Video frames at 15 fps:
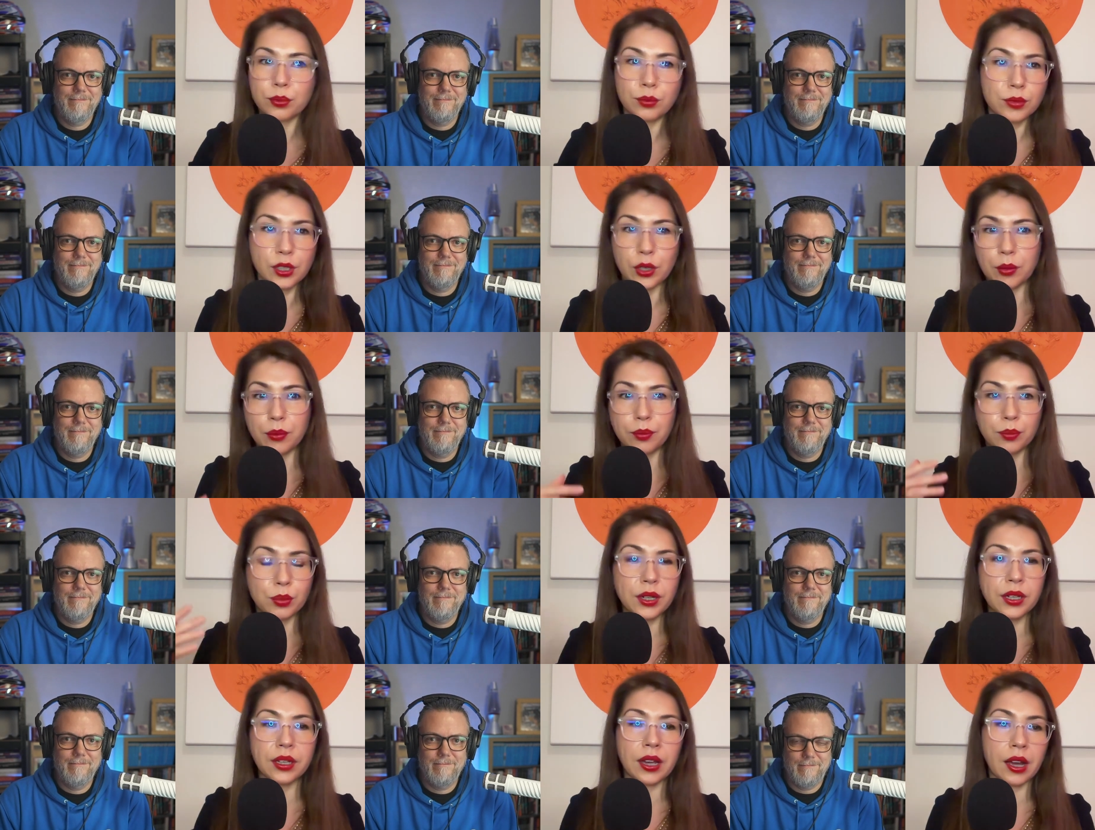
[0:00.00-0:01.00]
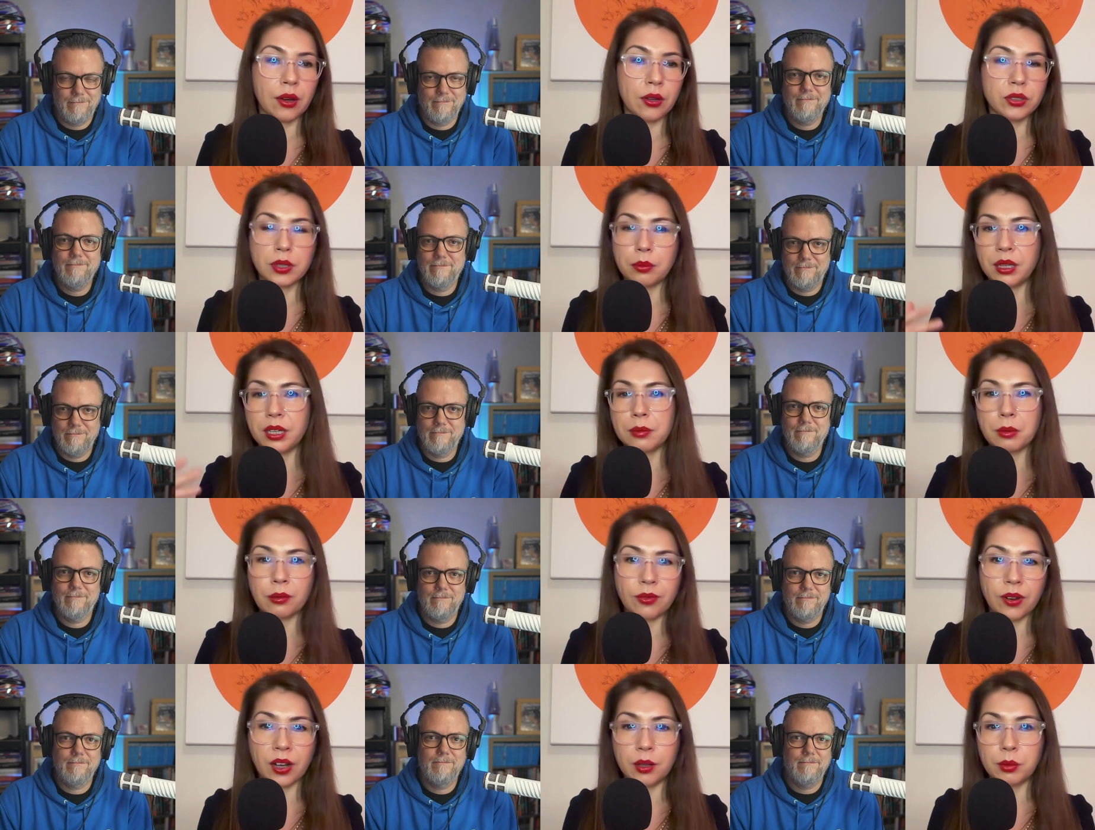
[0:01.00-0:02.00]
Speaker 1: you know, bring out a minimum
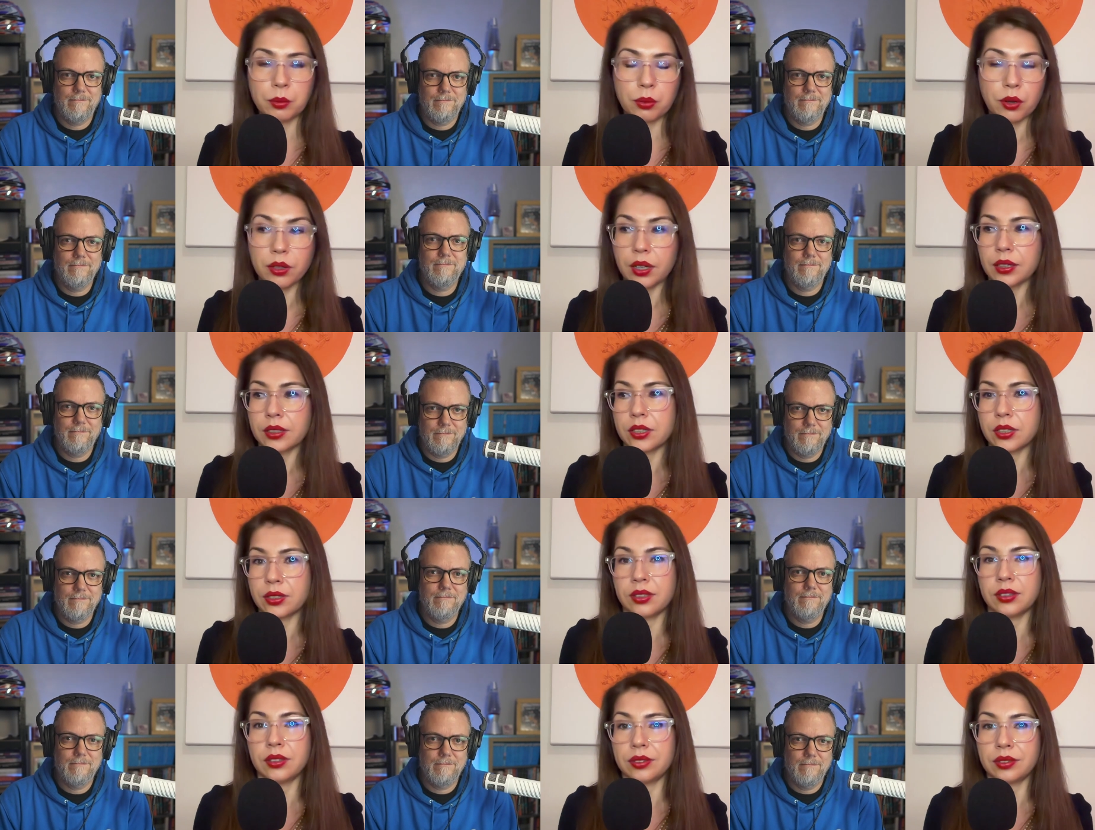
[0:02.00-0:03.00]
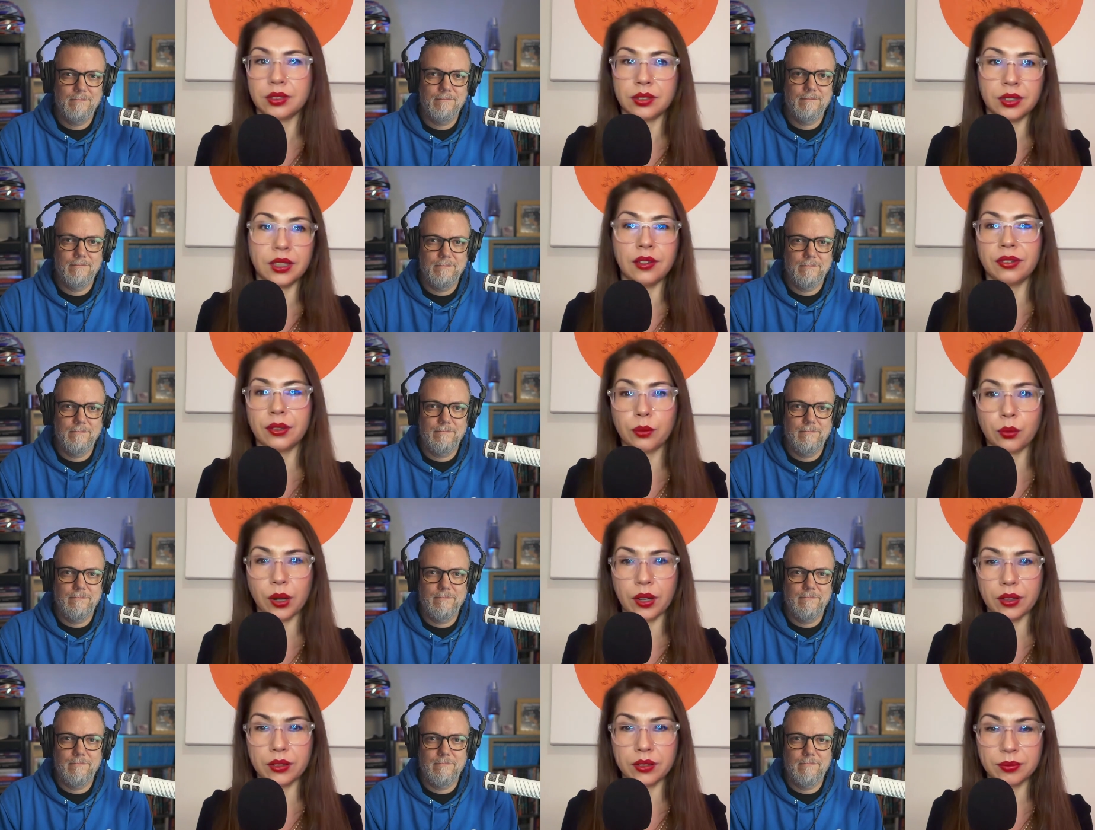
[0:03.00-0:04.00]
viable product and just see if it
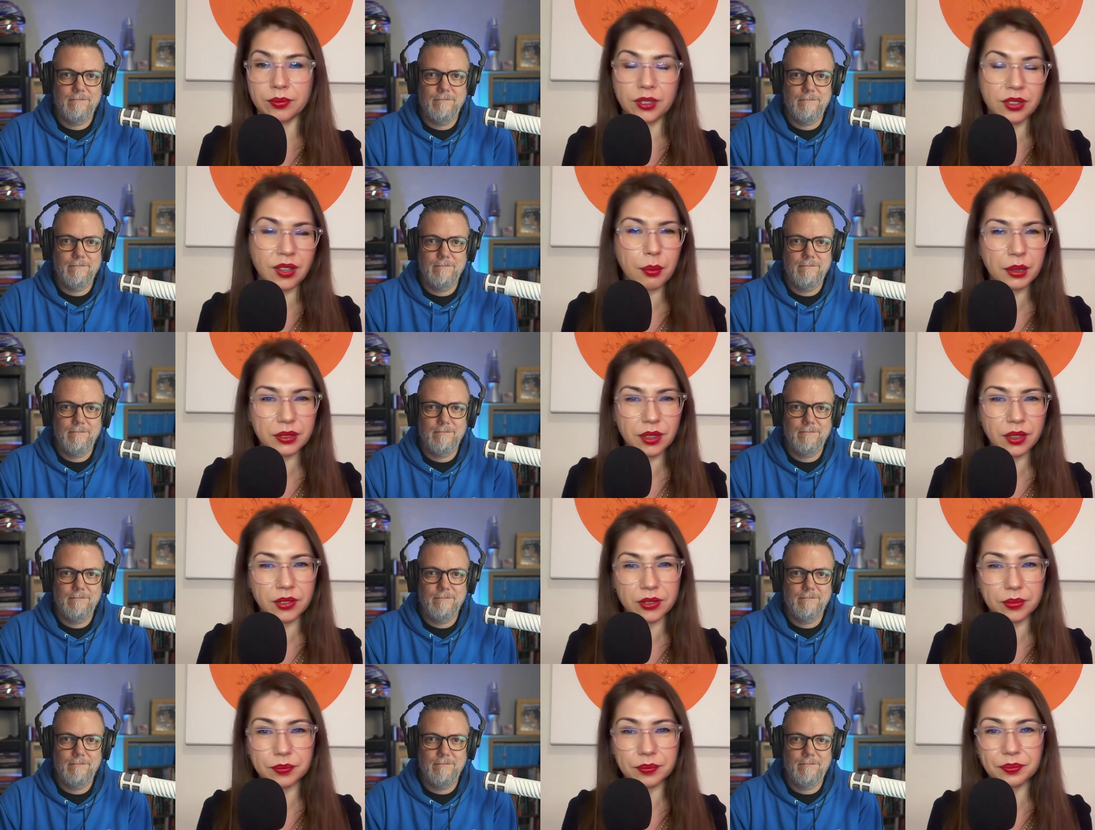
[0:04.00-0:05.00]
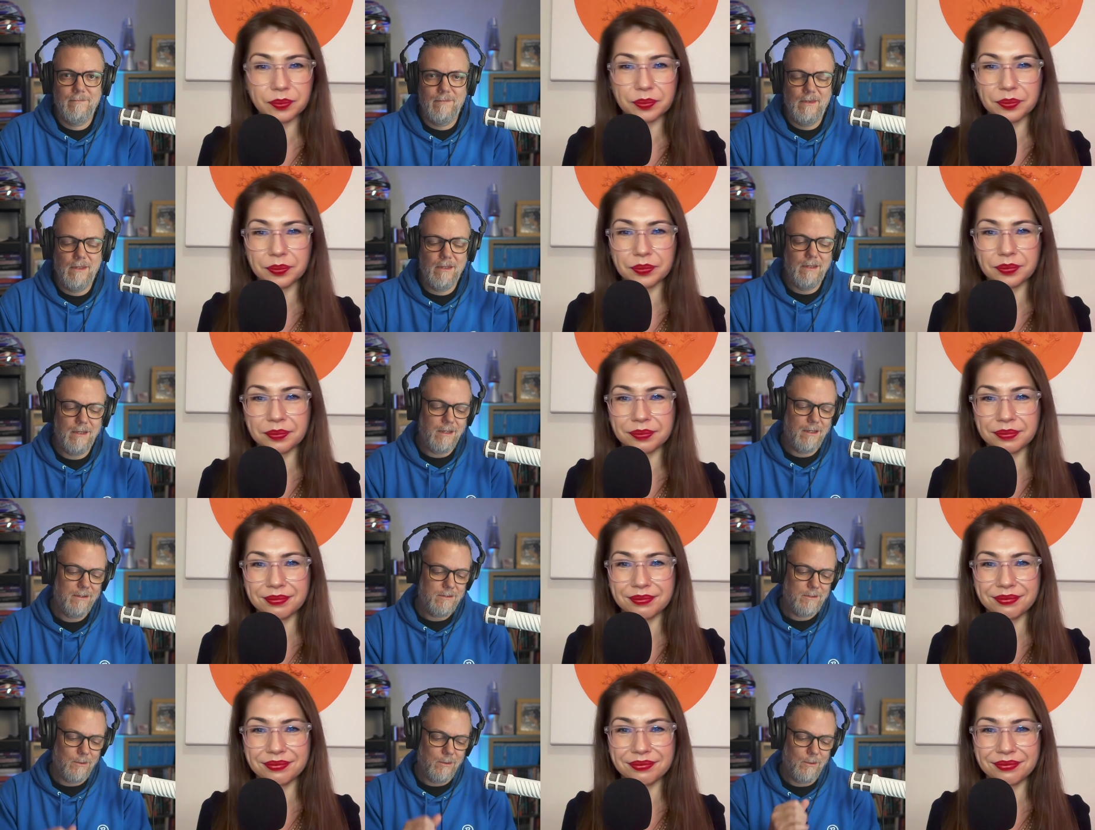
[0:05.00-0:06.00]
works? Does that make sense?
Speaker 2: Yeah,
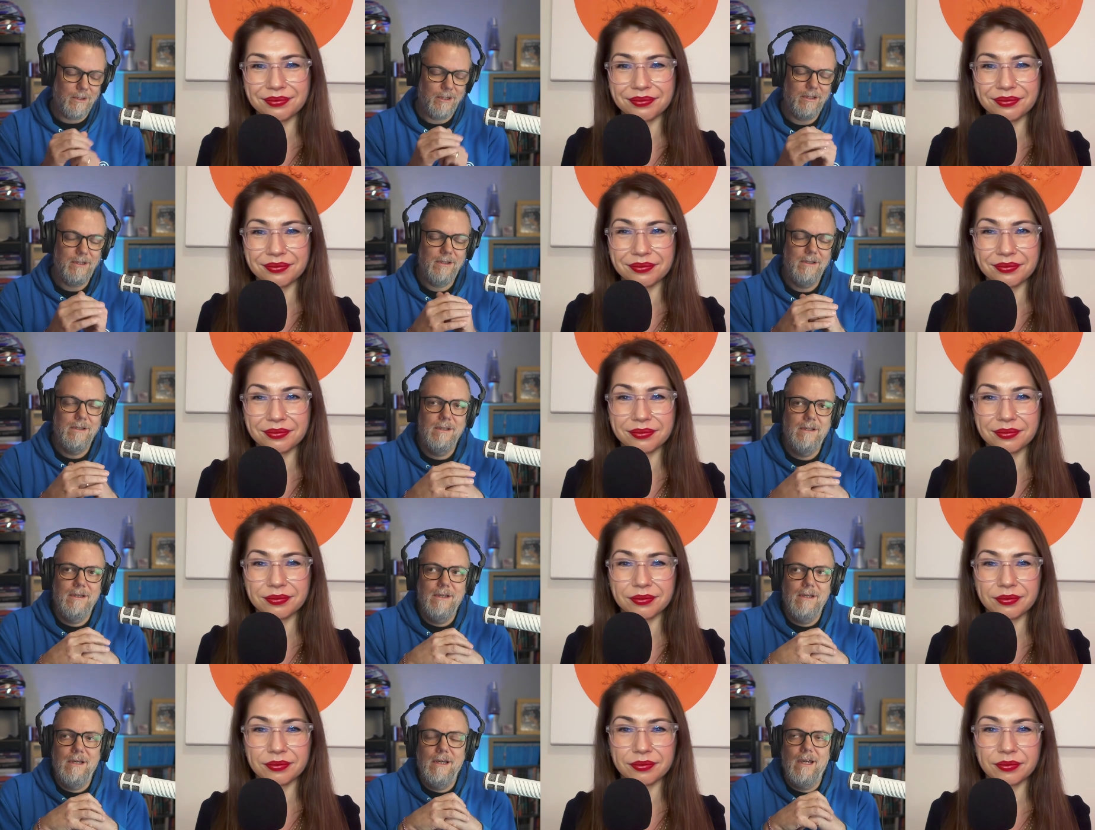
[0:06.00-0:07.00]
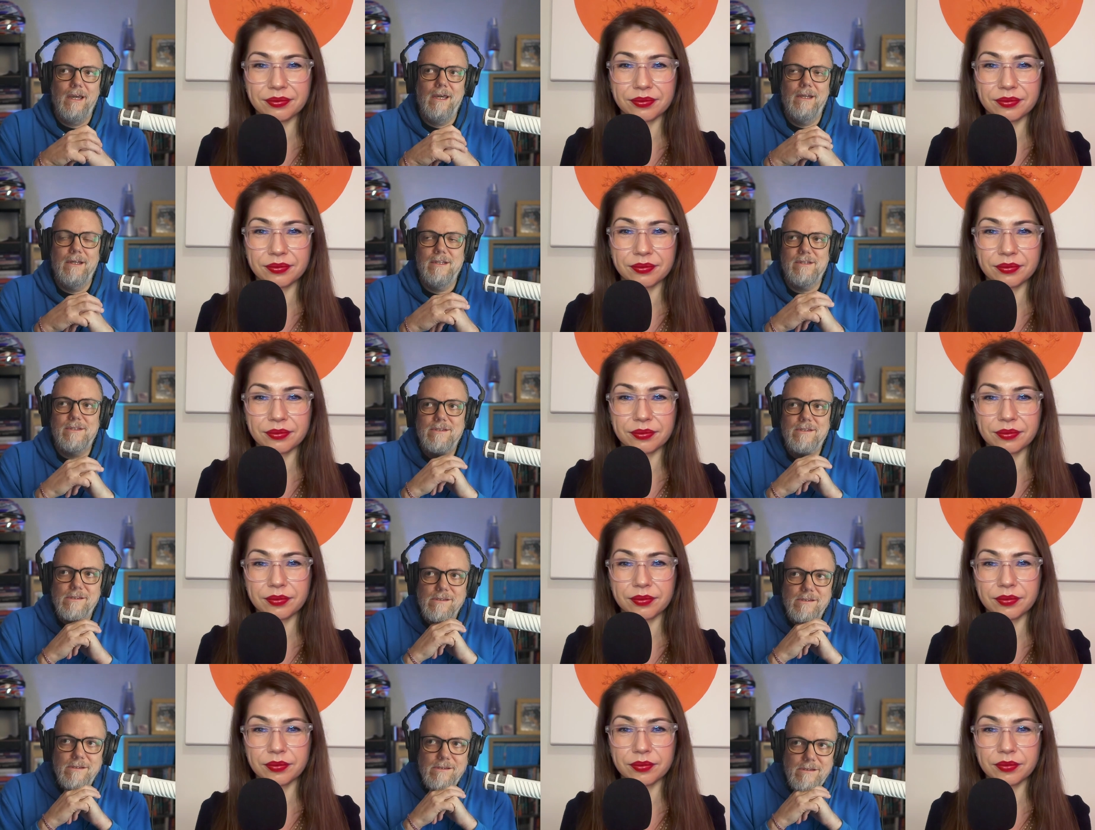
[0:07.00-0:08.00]
totally. And it's
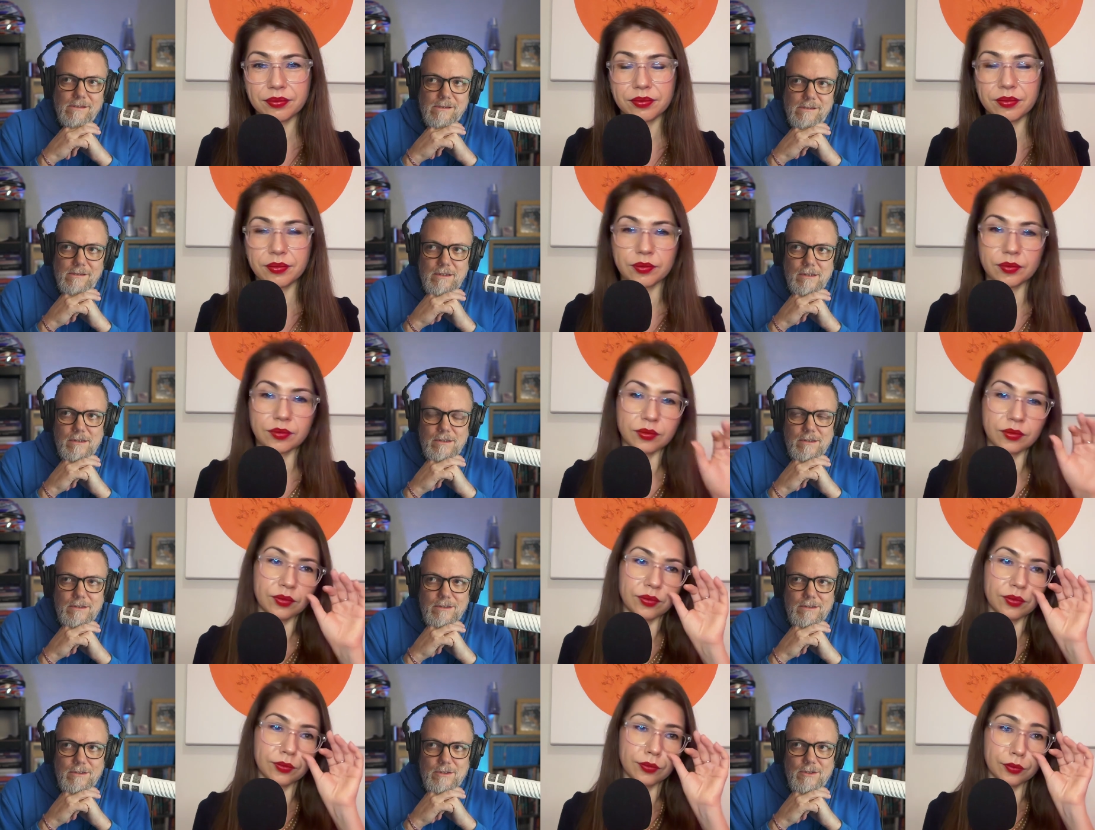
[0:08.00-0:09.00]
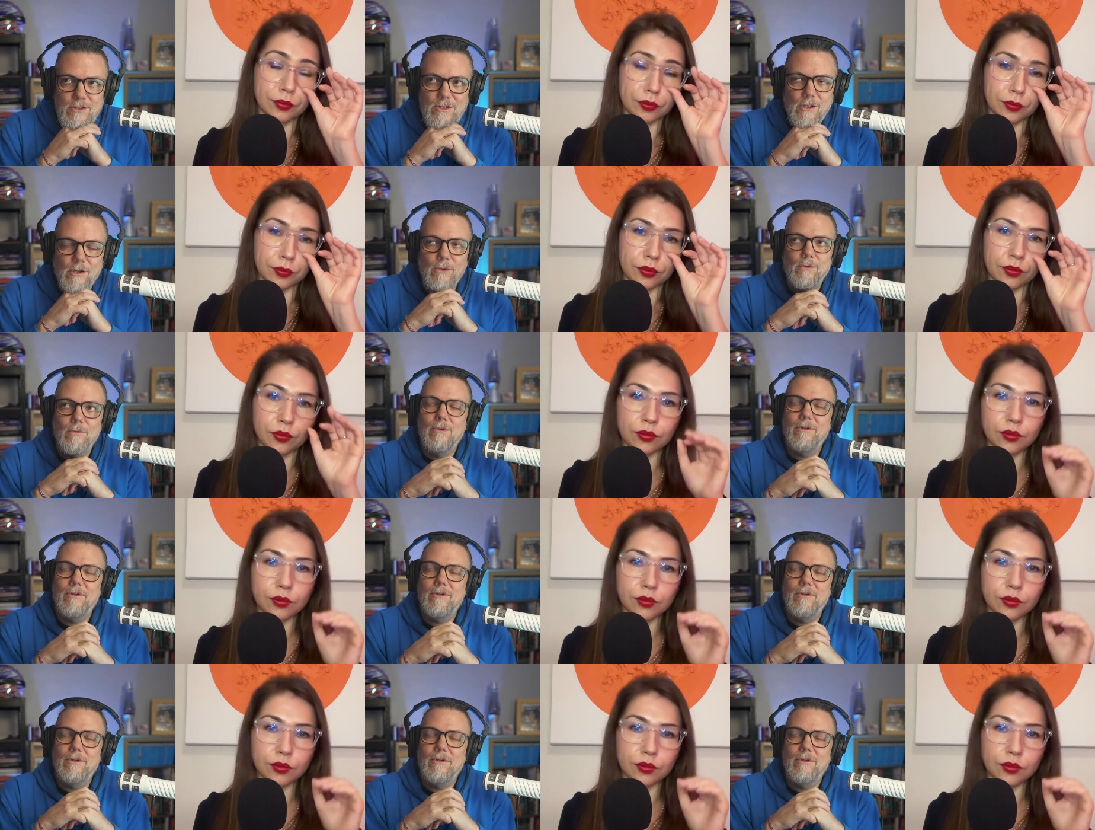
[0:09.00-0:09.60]
so,